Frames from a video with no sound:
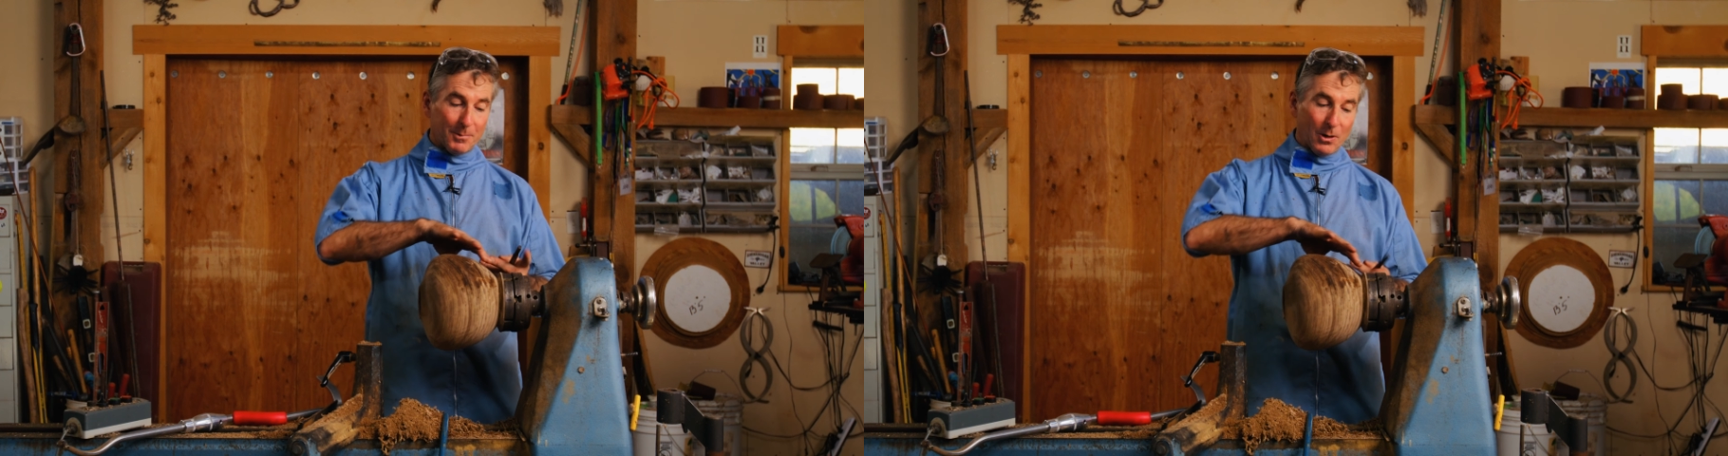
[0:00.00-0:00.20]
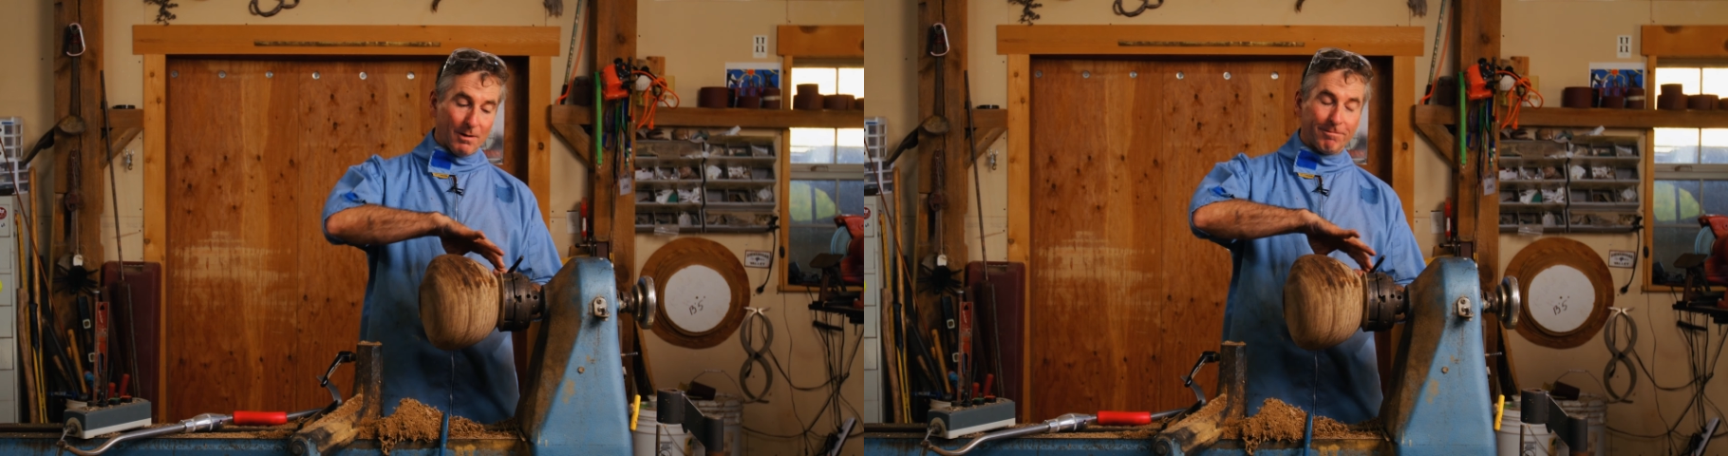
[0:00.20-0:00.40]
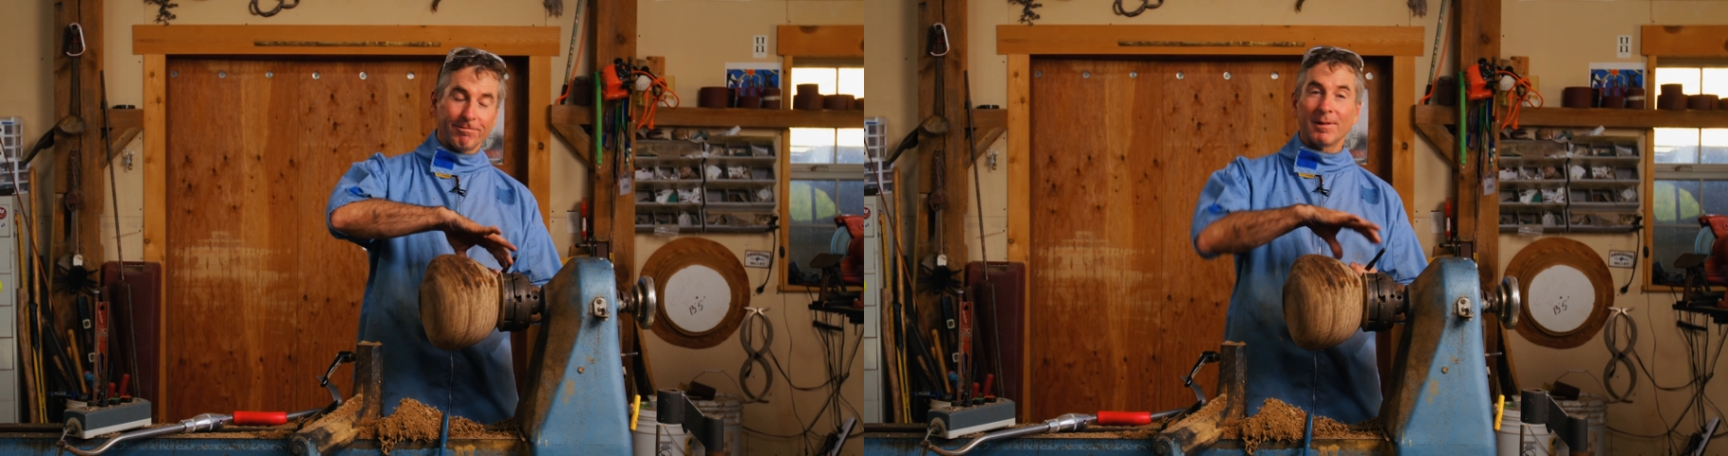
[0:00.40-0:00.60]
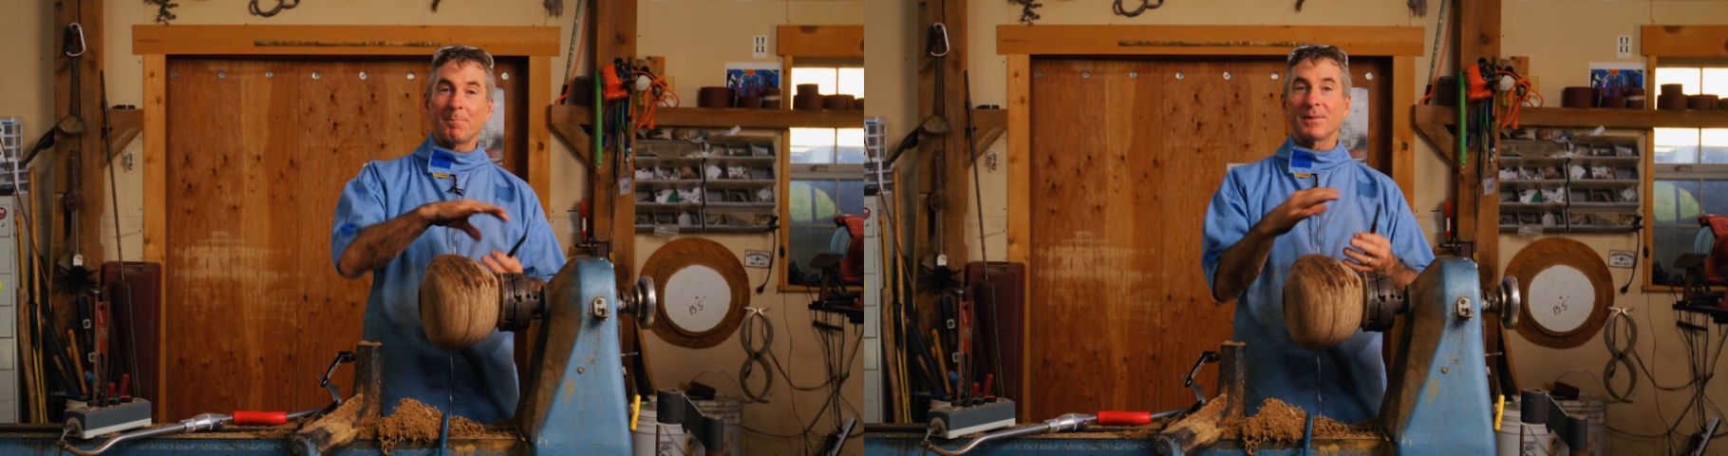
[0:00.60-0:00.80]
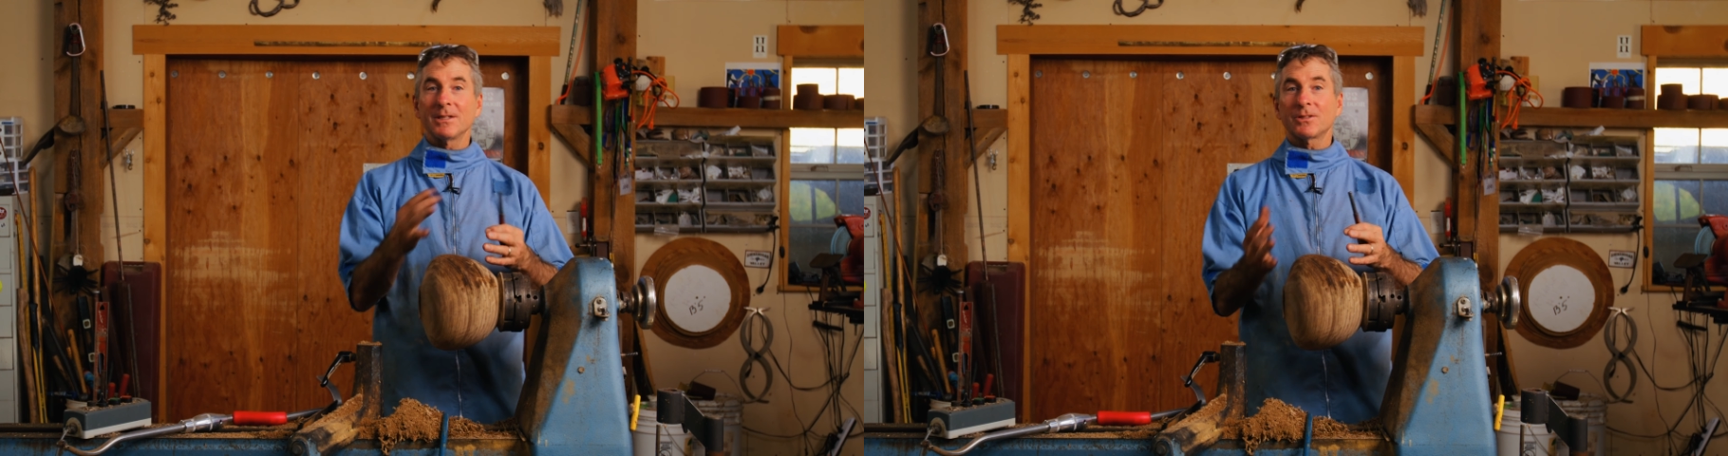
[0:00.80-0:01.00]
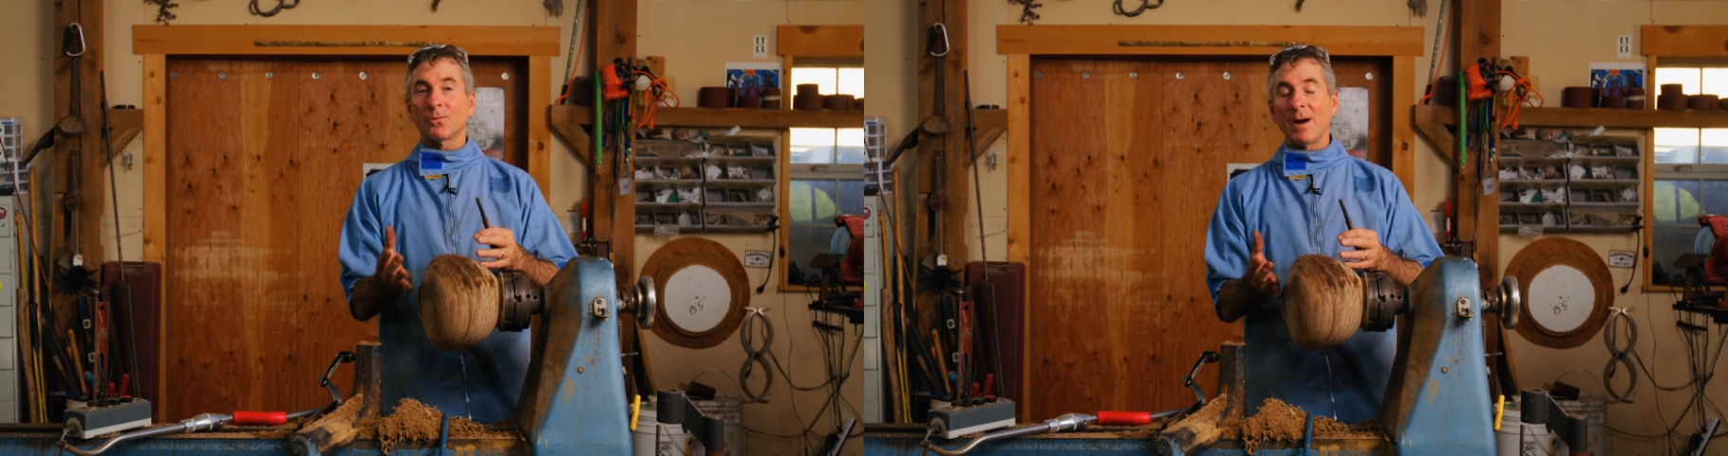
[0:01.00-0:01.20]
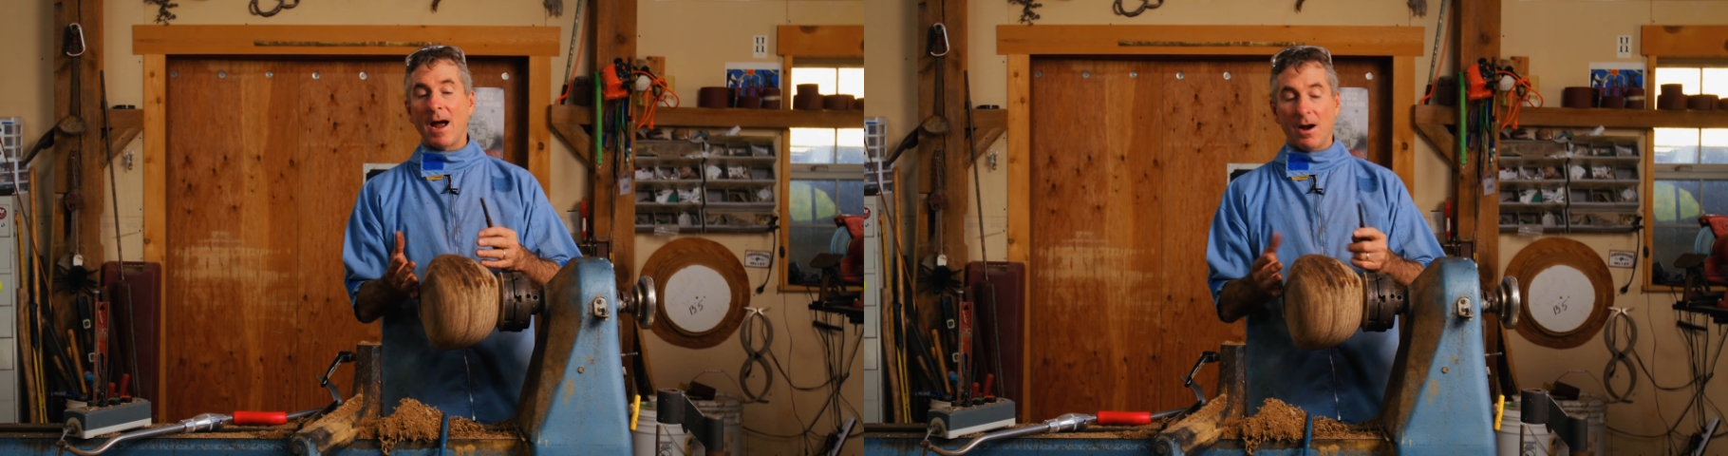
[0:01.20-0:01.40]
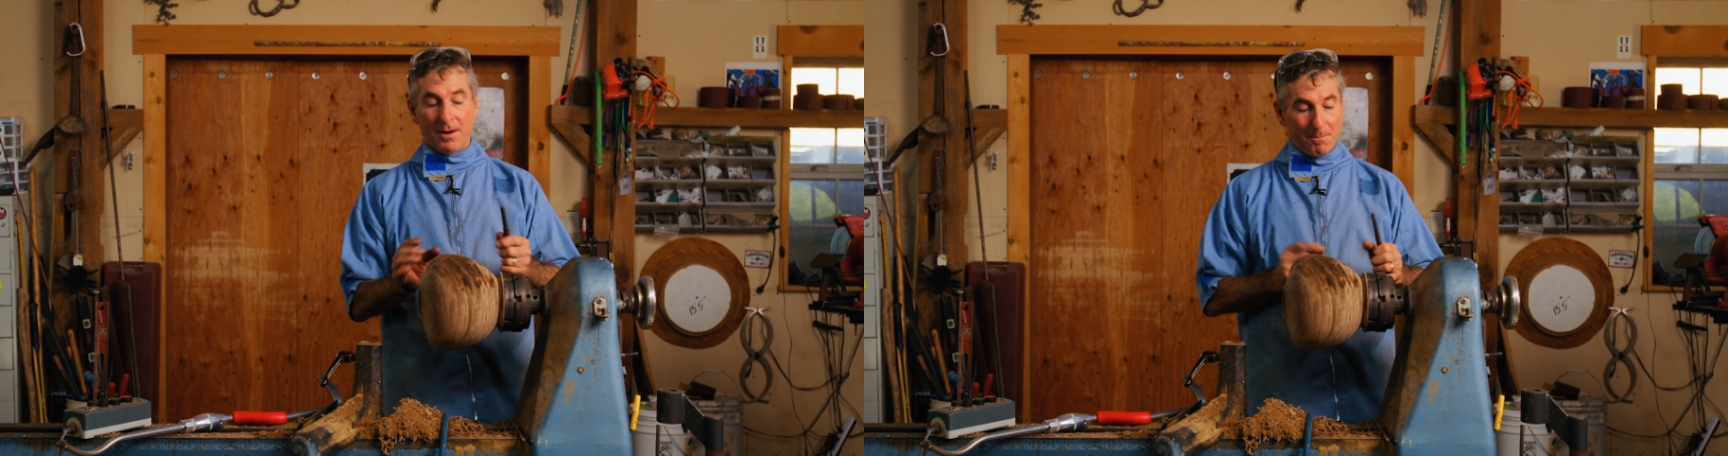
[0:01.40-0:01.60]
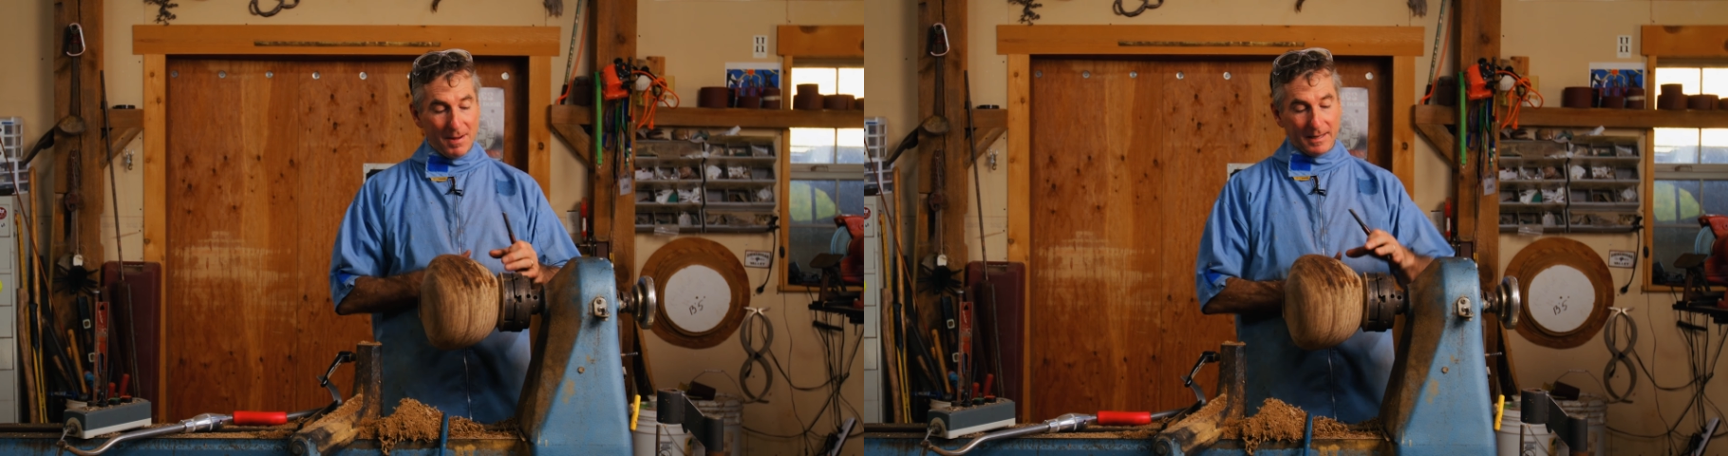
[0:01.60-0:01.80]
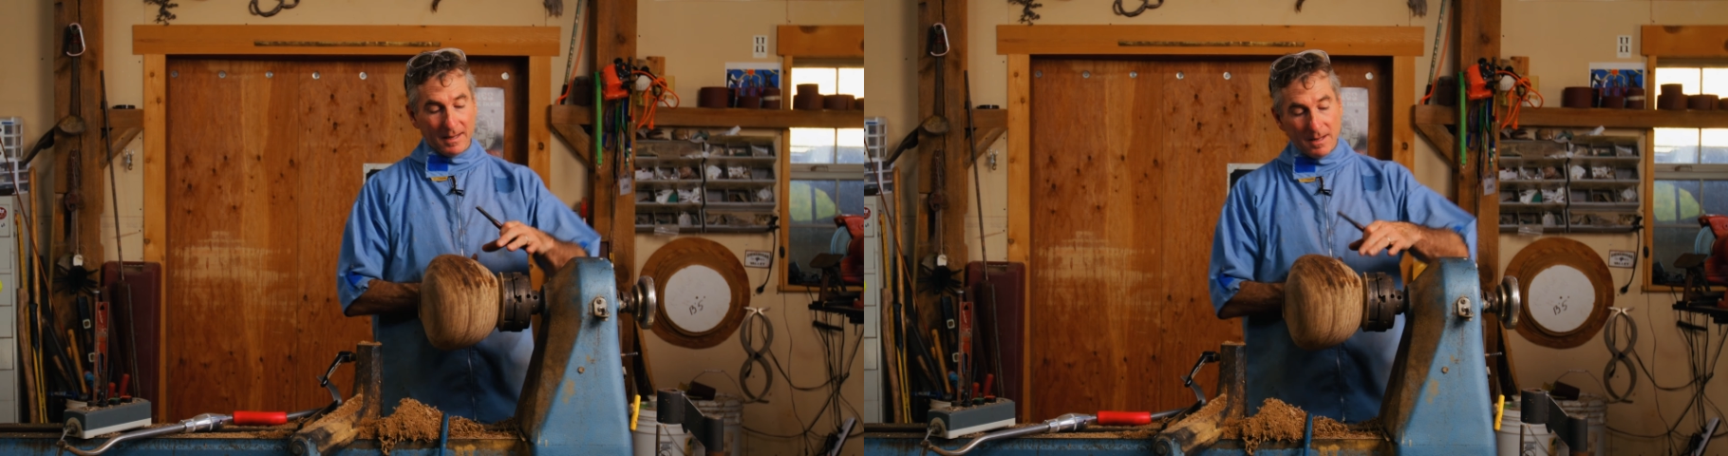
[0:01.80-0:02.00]
I'm going to flip this around
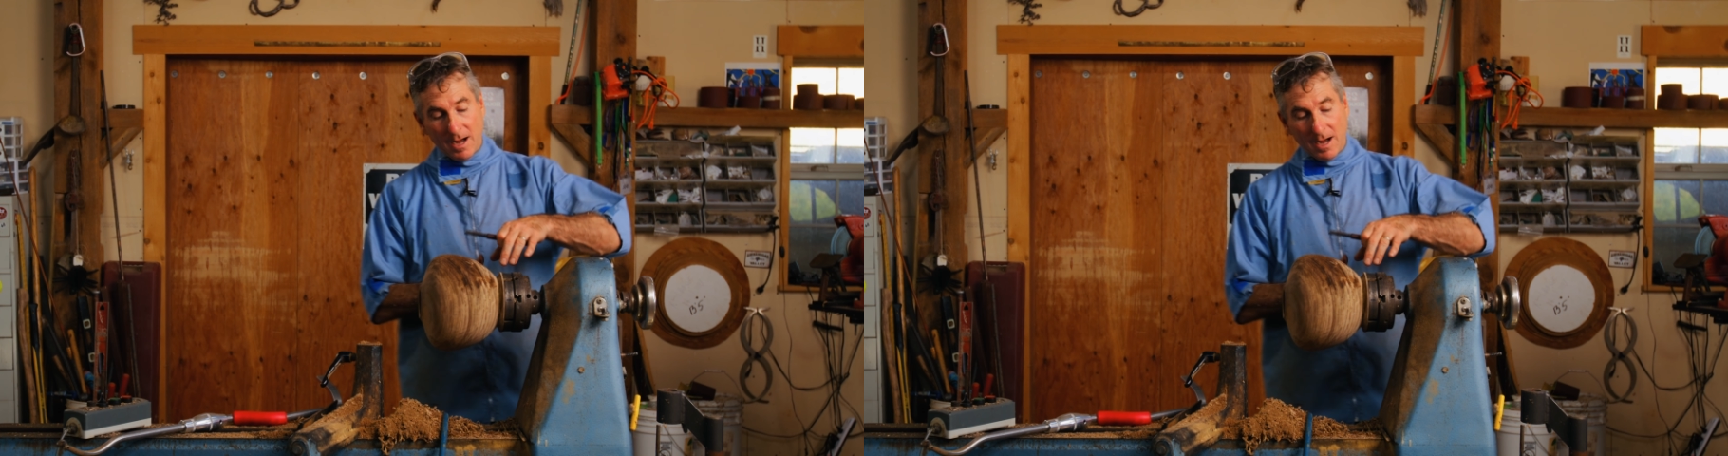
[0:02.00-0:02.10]
and make